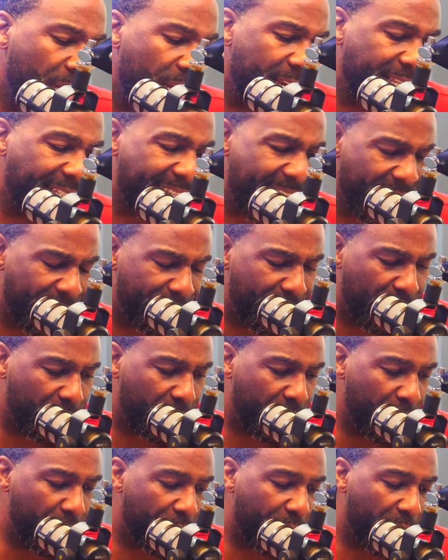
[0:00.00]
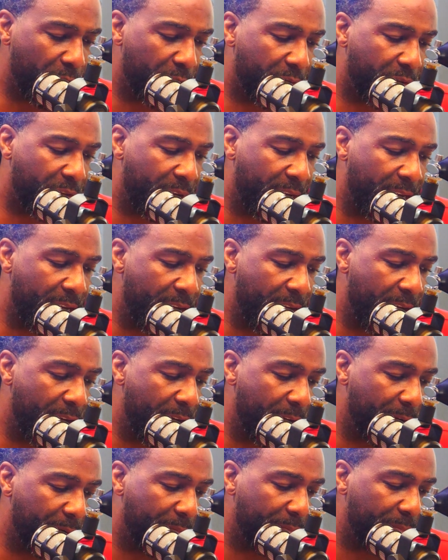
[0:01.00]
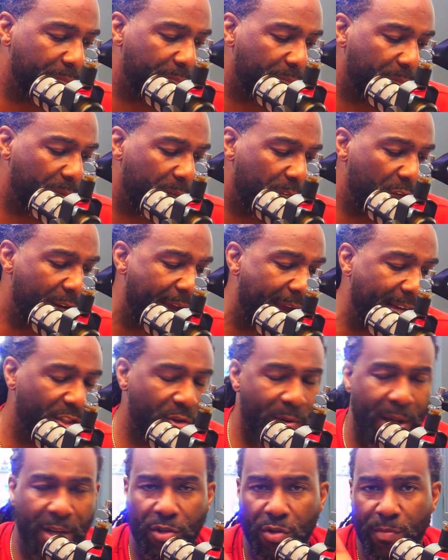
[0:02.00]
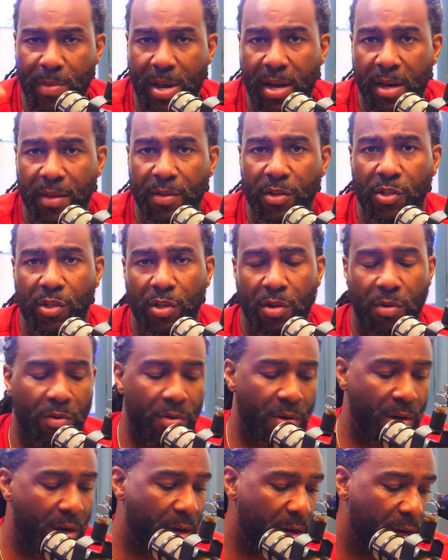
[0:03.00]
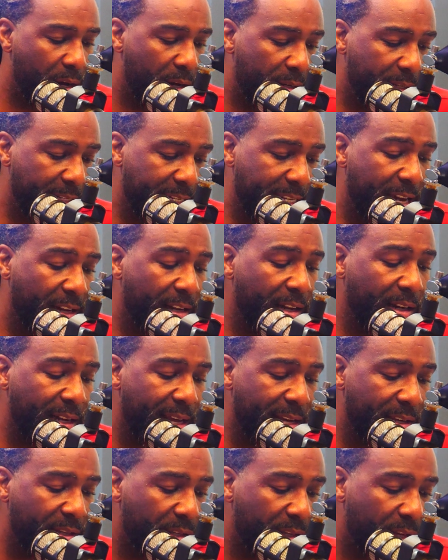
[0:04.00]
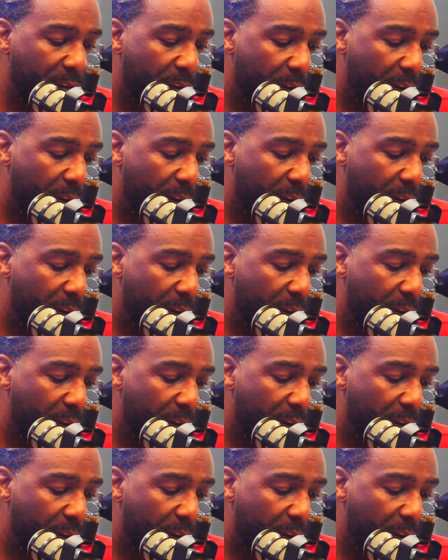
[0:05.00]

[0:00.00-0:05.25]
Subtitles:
It's kind of a twofold thing. You guys know I do my other show, DLLS,